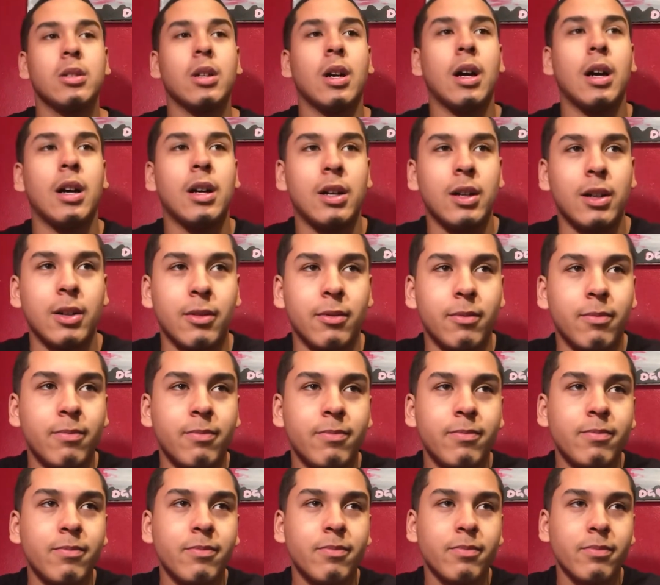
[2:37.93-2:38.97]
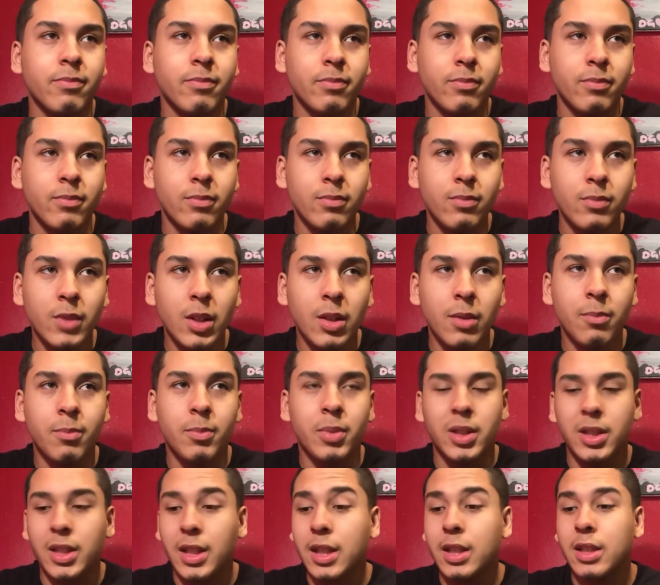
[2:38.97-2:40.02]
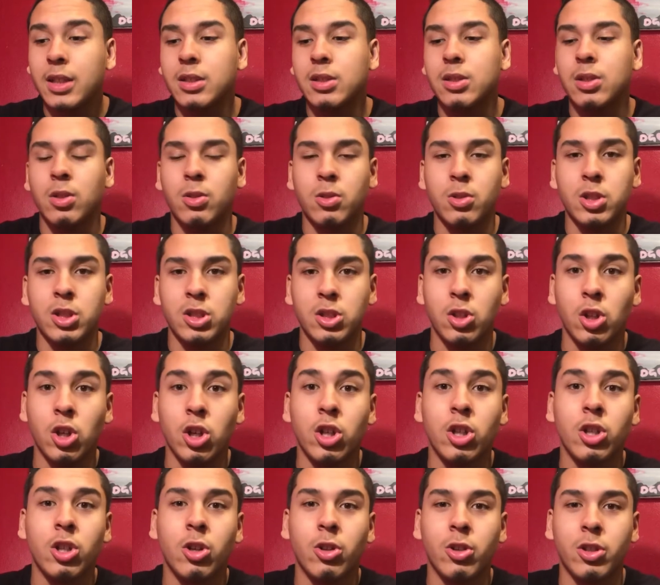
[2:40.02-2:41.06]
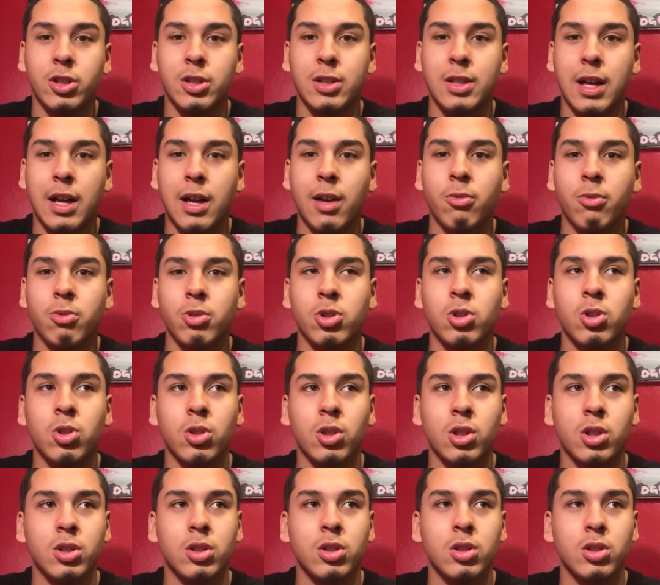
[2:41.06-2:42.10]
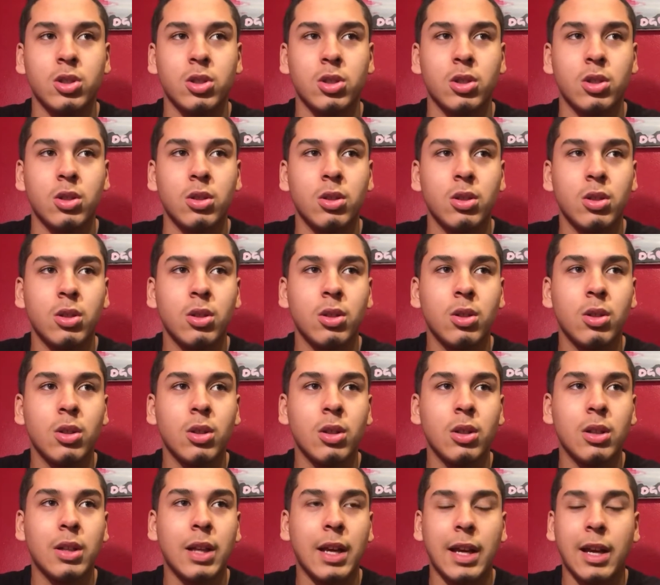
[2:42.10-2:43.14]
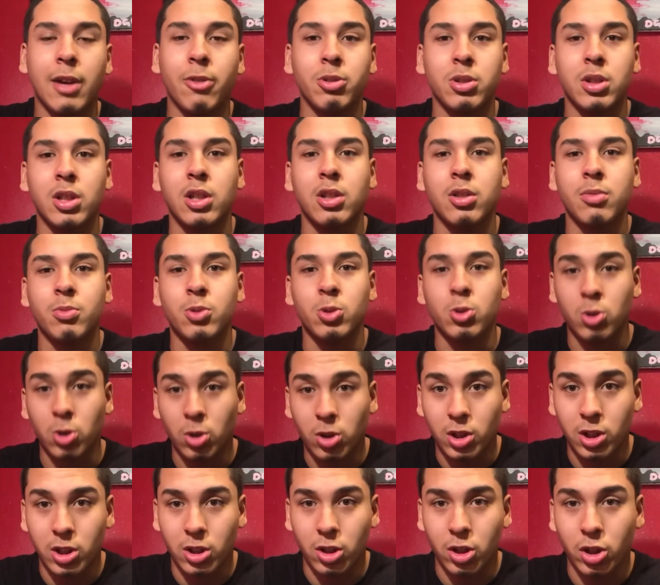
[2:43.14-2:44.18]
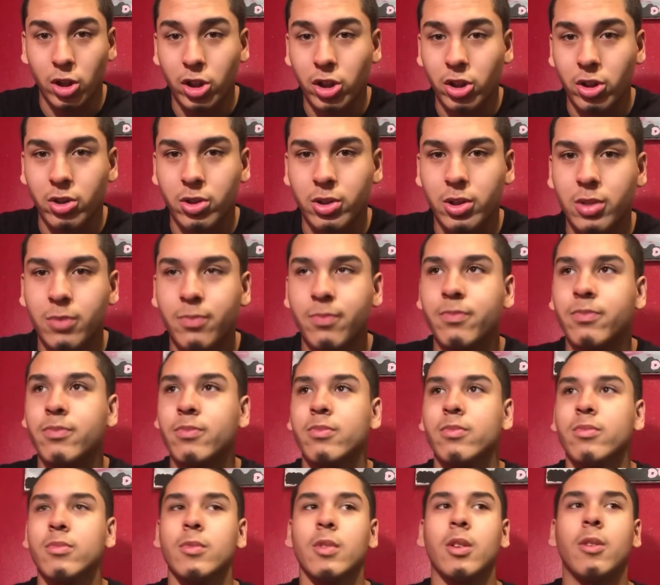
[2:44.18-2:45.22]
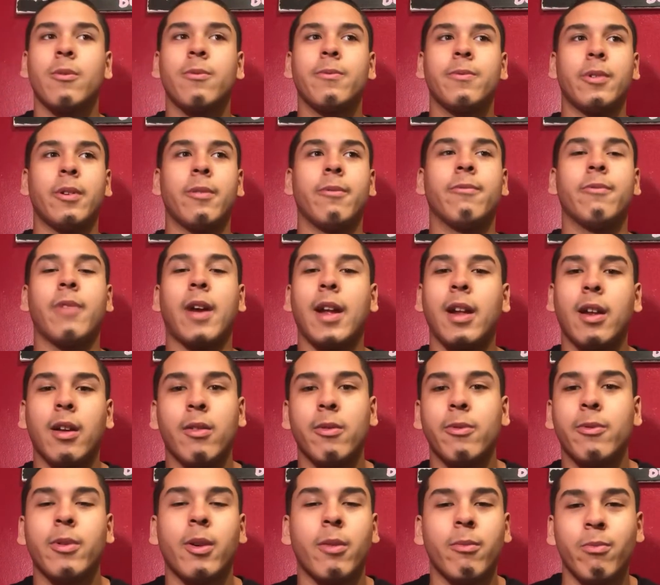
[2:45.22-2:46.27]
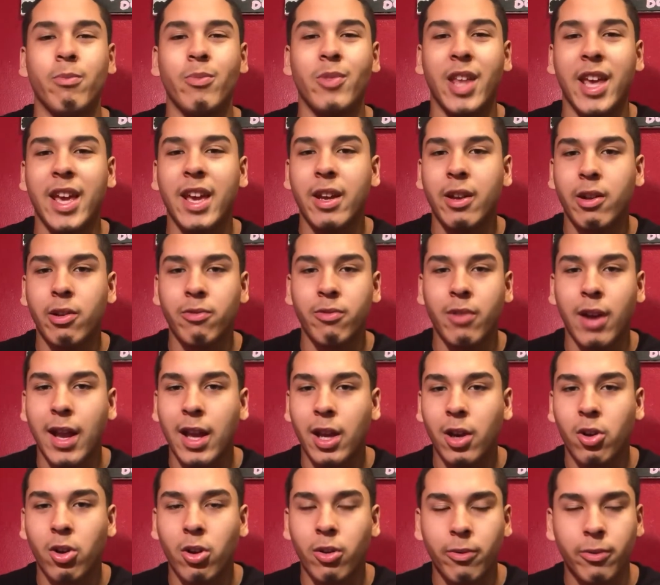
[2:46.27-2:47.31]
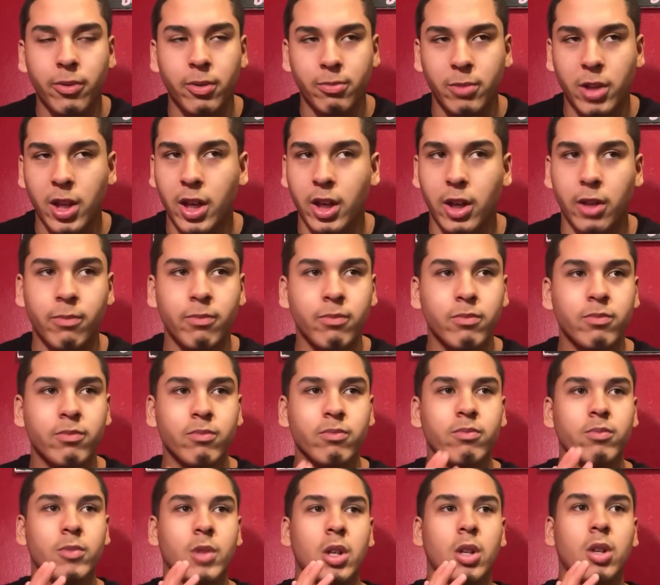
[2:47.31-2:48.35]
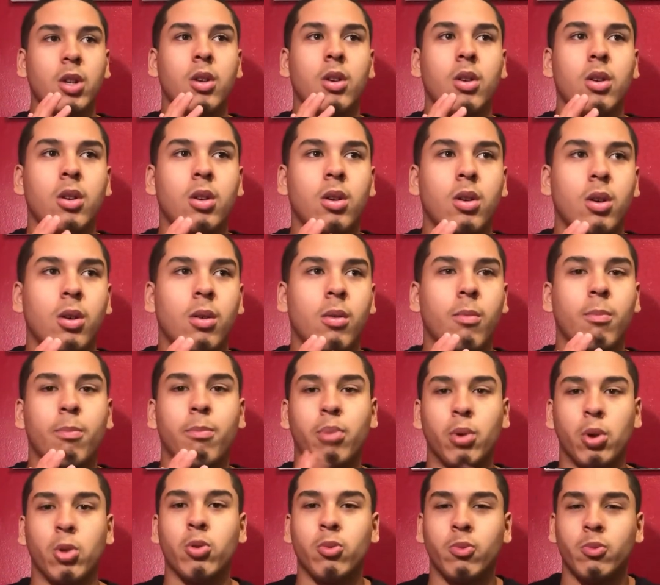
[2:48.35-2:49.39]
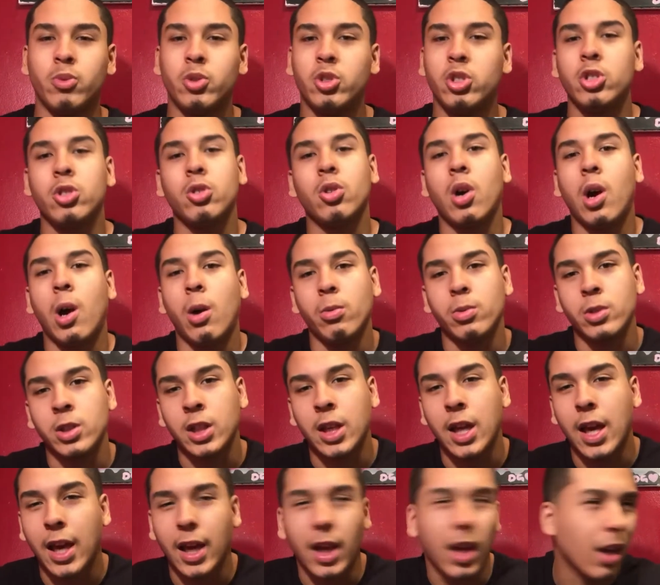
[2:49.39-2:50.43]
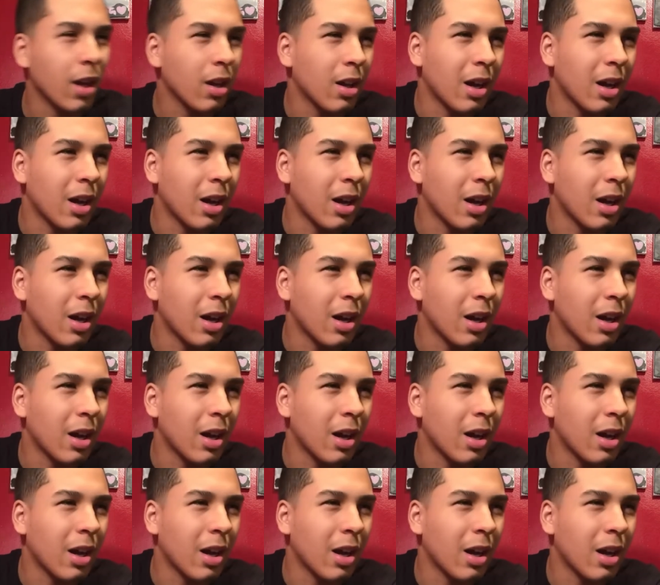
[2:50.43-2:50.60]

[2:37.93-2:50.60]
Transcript: Um, but yeah, so this girl noticed that I was talking to, like I was comfortable talking to girls. From there, right on from there, boom, she thought I was gay.